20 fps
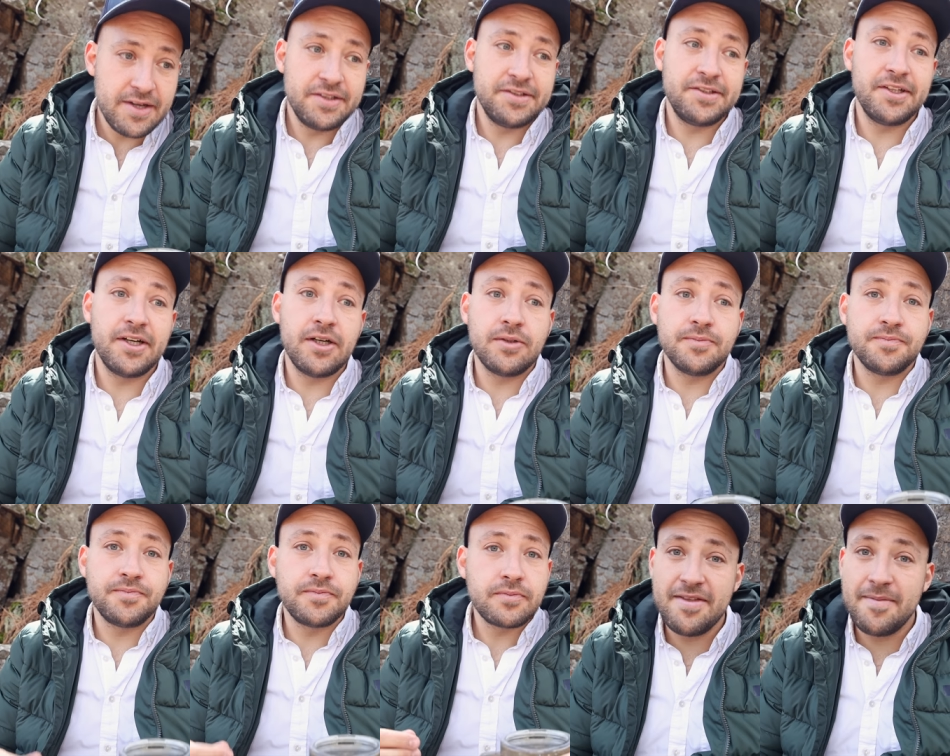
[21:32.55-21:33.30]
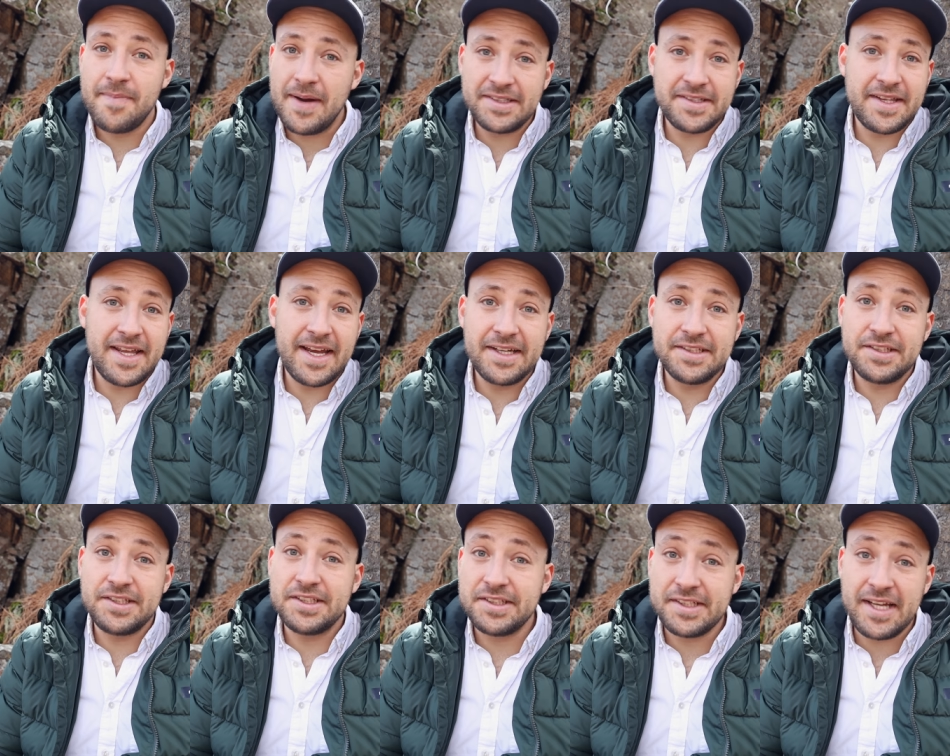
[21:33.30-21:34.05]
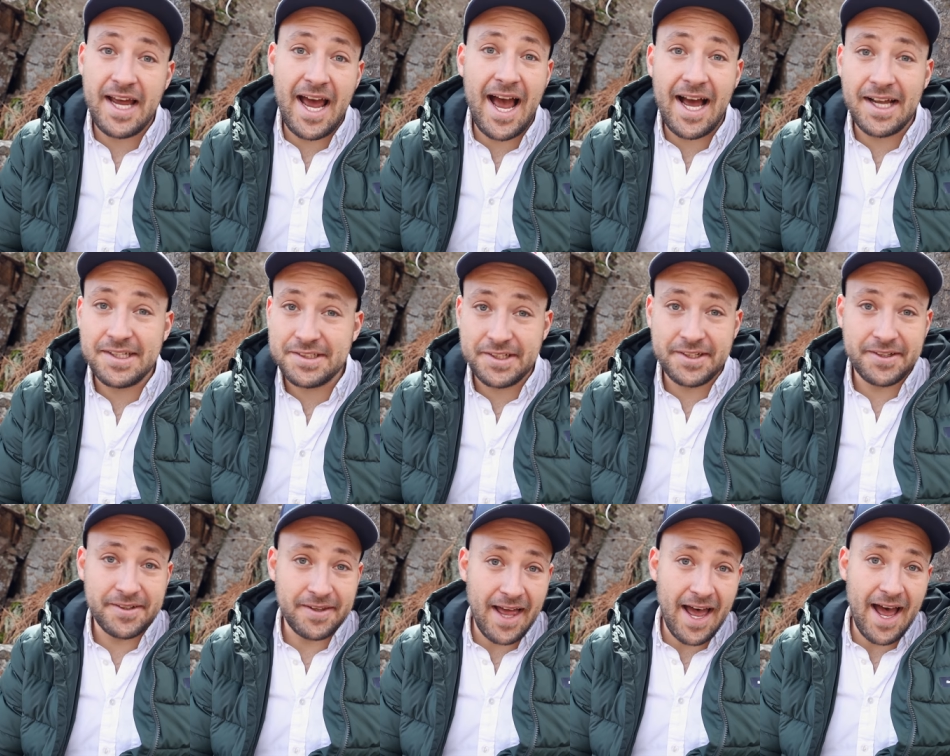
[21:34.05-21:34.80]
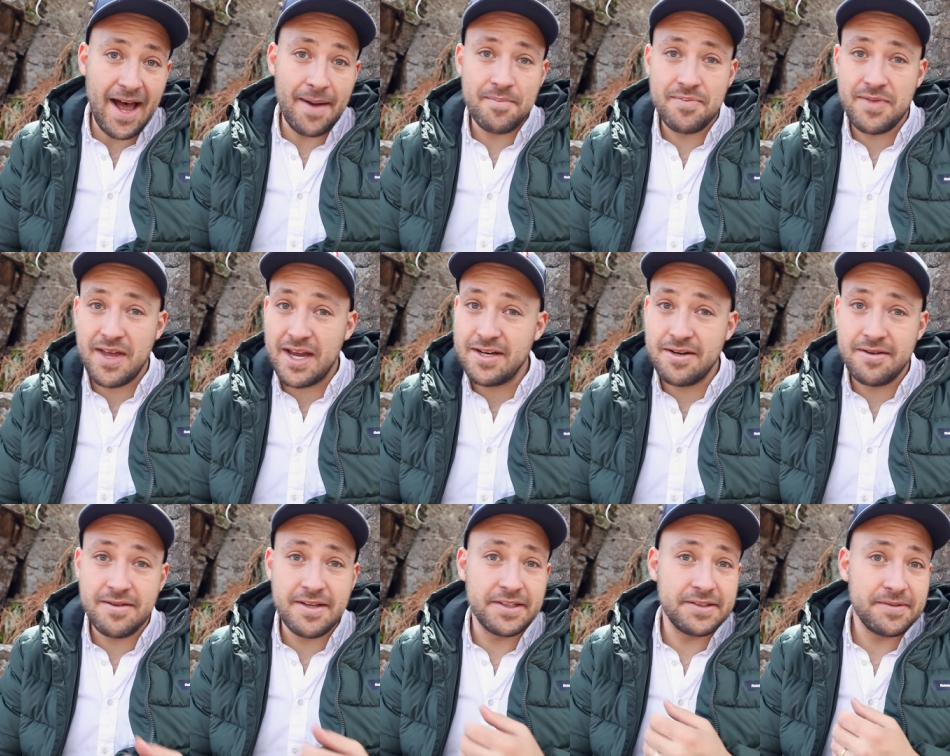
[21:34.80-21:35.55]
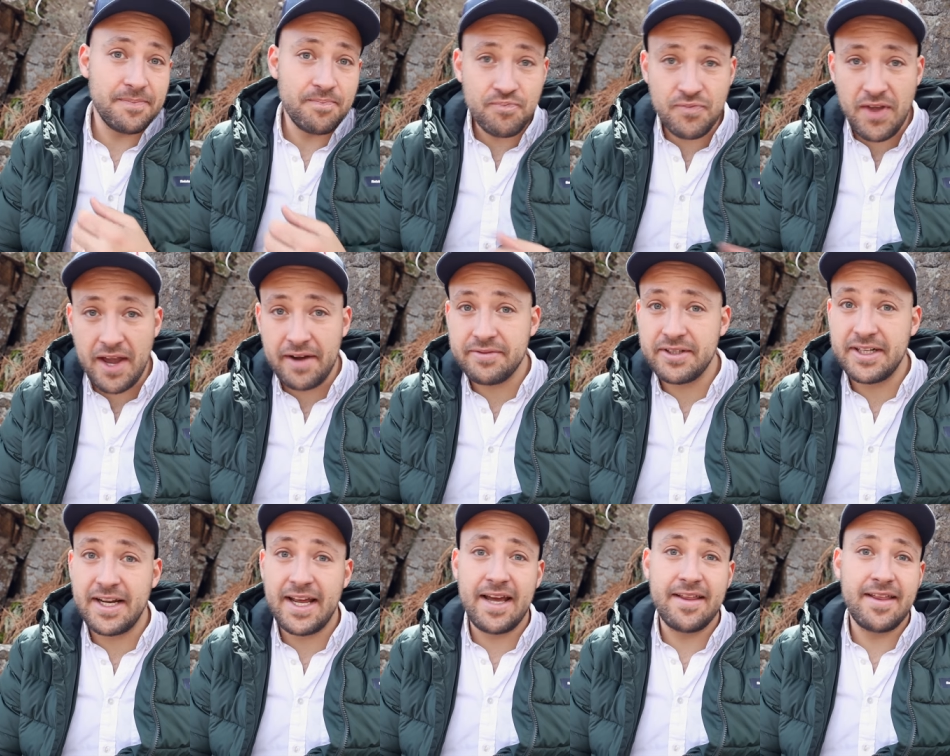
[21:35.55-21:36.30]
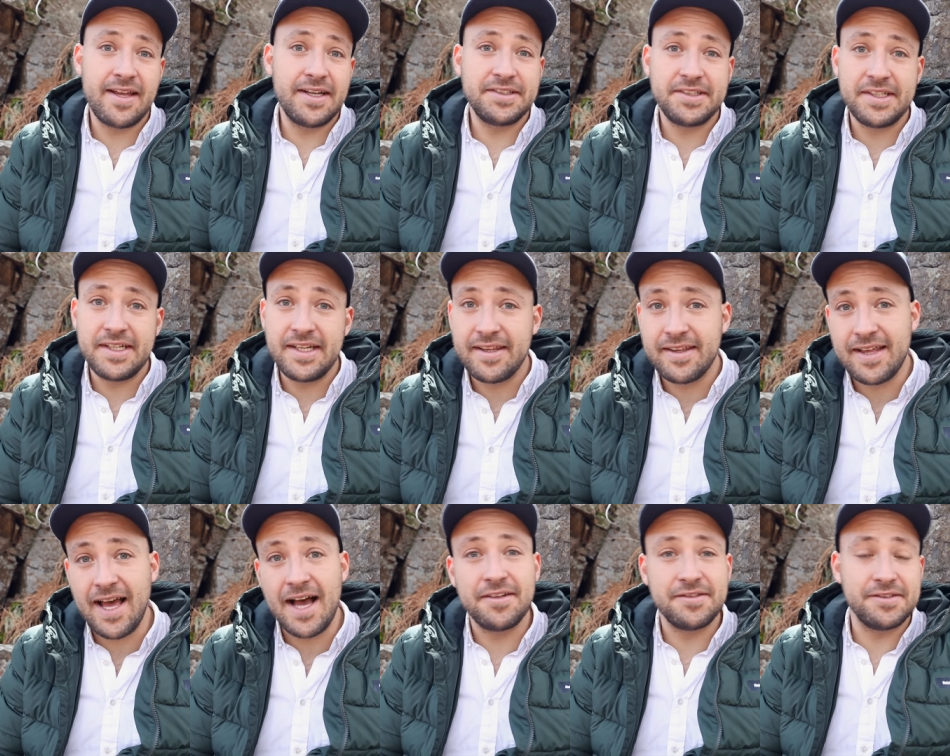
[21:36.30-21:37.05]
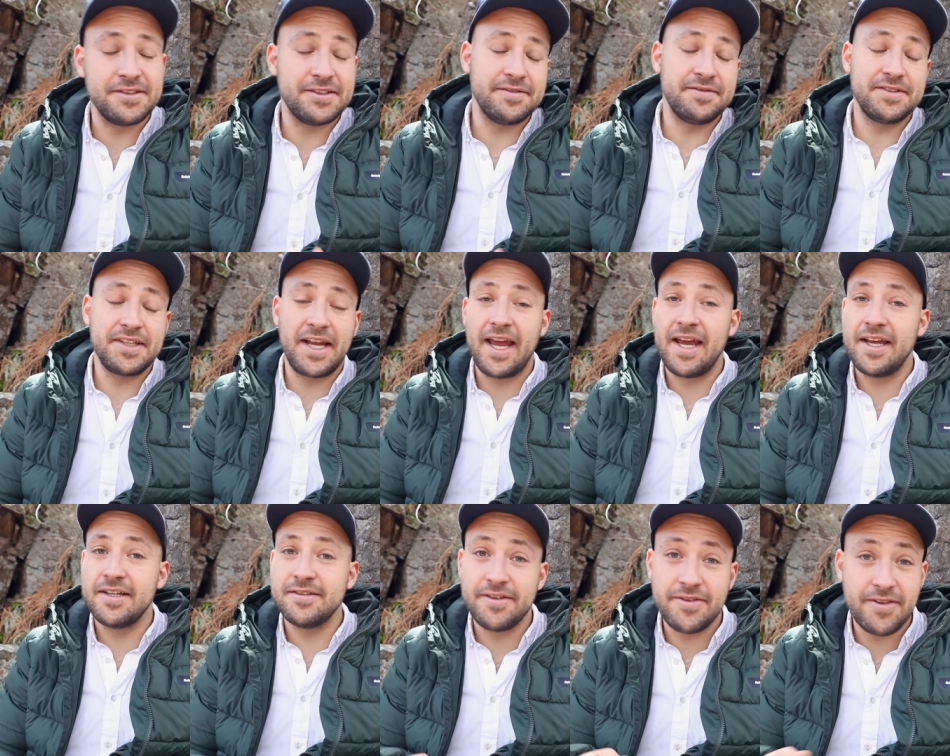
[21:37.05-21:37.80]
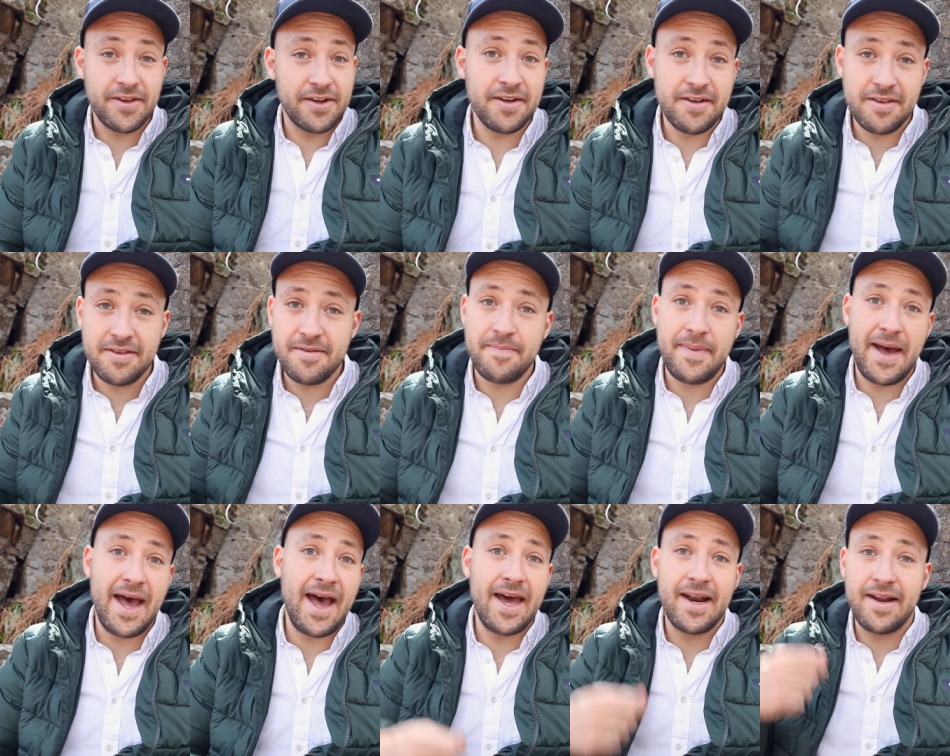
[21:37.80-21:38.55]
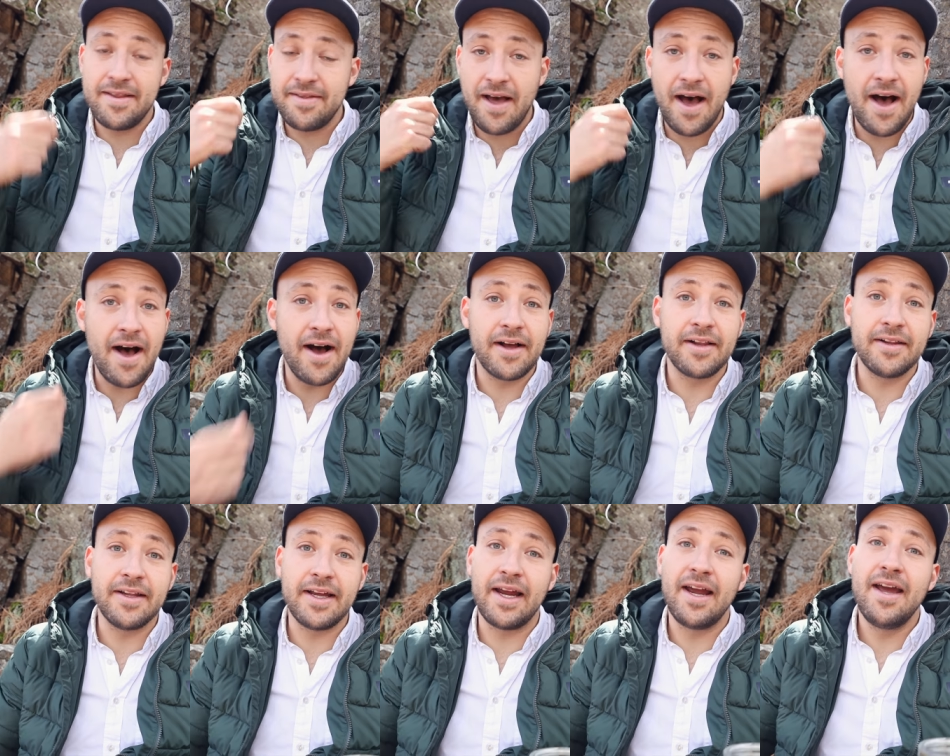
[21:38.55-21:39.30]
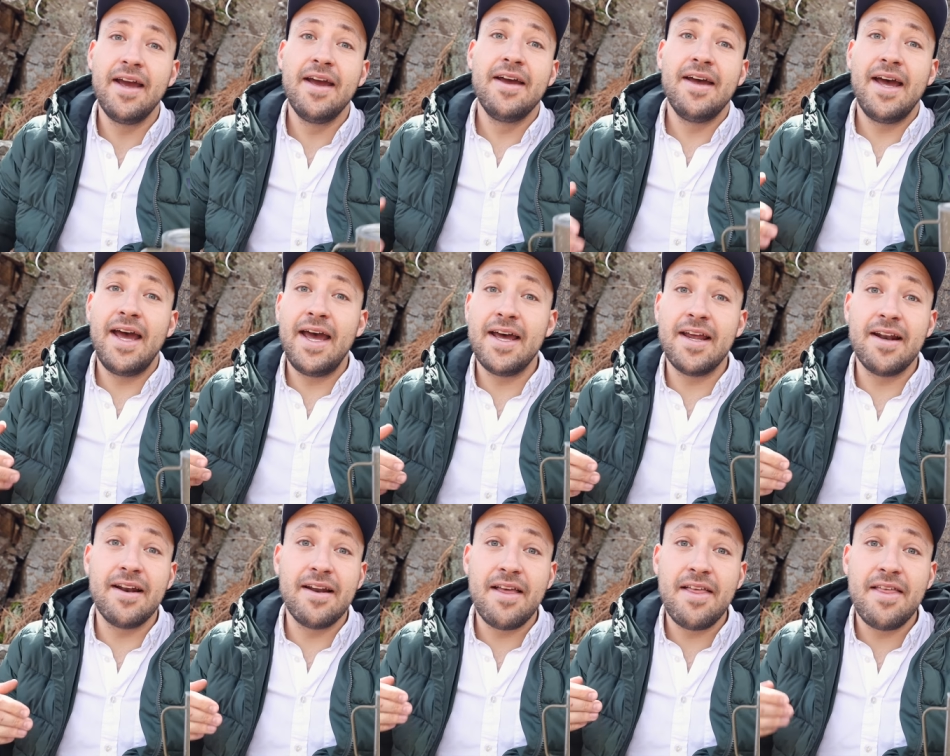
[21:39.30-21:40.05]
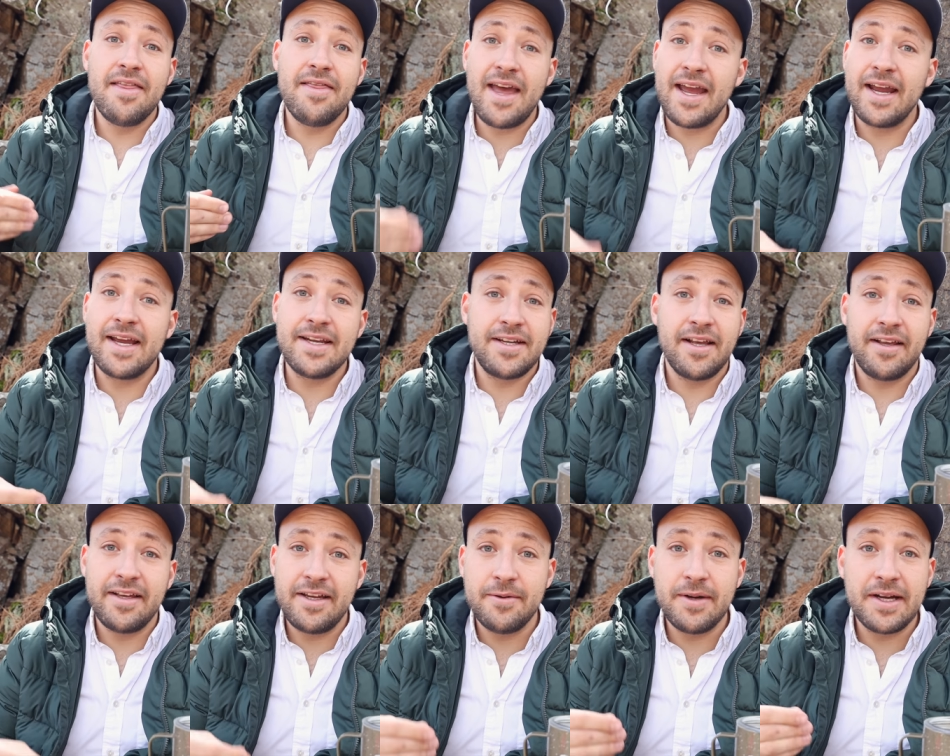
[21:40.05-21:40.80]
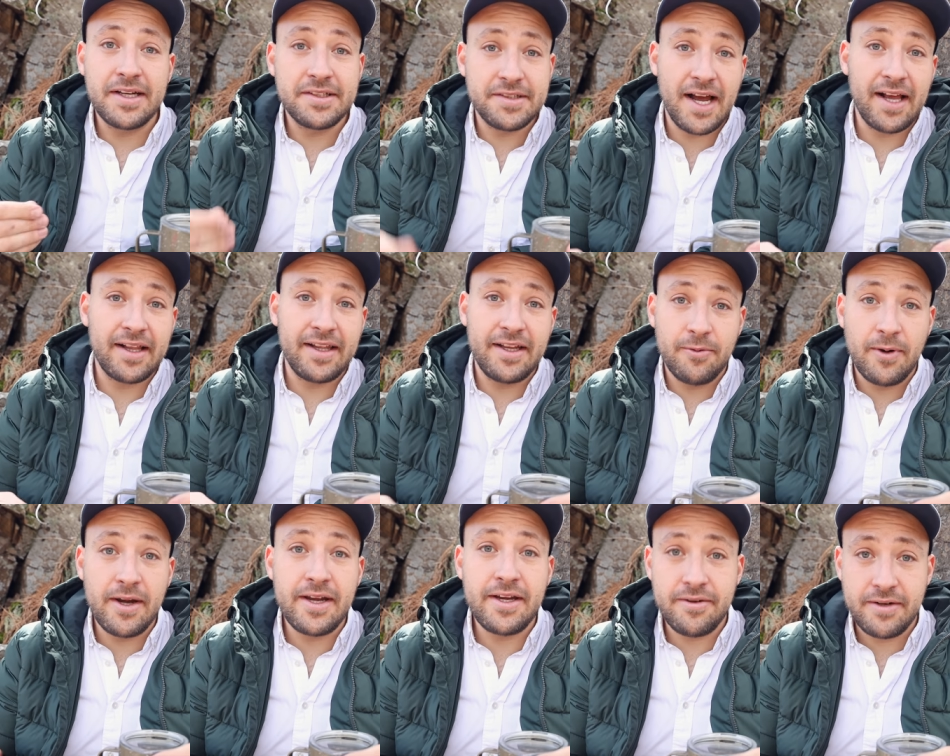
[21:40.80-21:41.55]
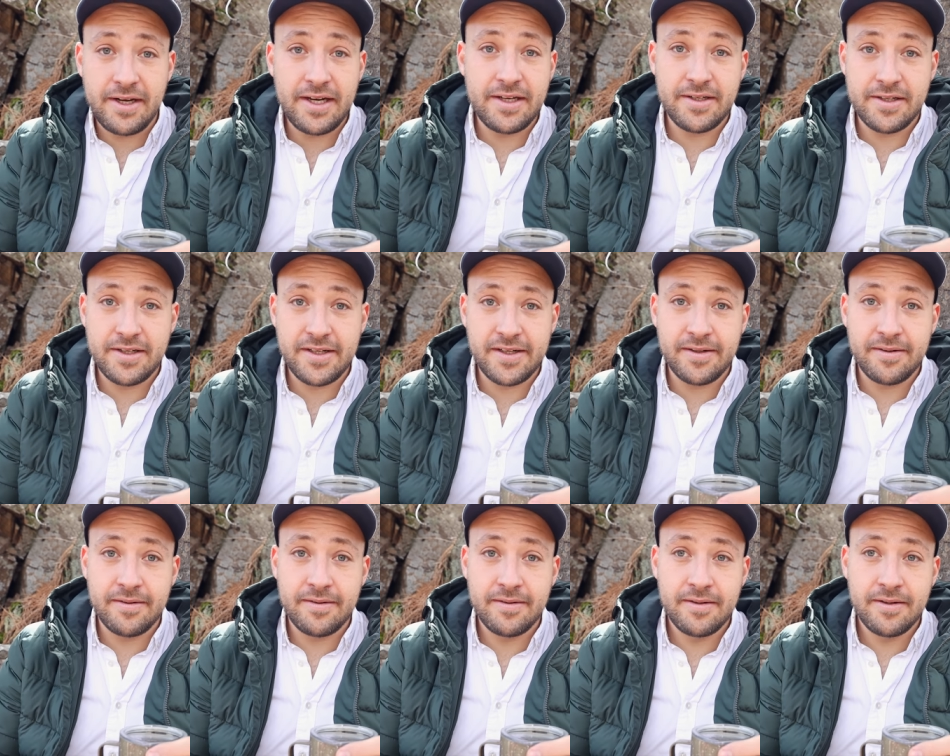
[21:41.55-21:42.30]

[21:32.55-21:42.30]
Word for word: So the best thing is just to ask your lab. They do this every day. They see thousands of scans, the good, the bad, and the ugly, and they can tell you exactly what you need to do.